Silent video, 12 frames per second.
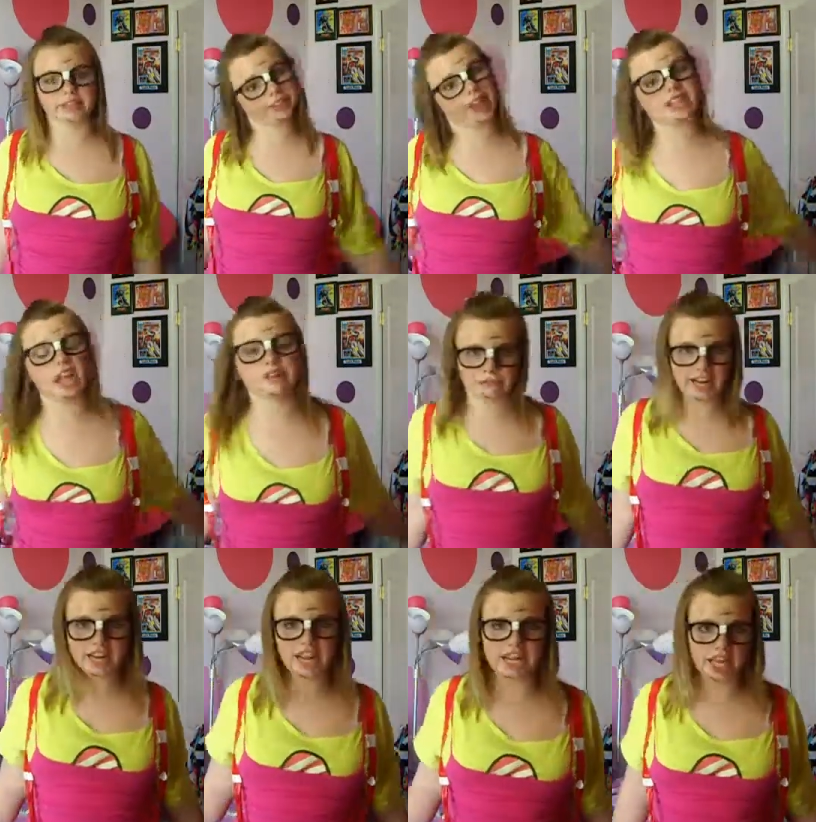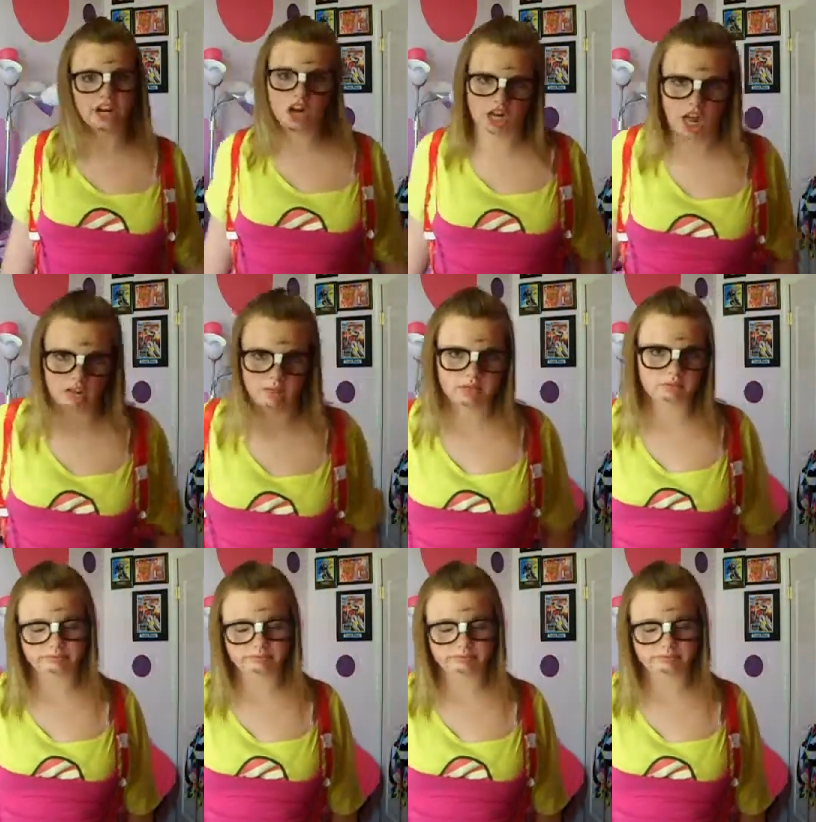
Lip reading: I was on my mind.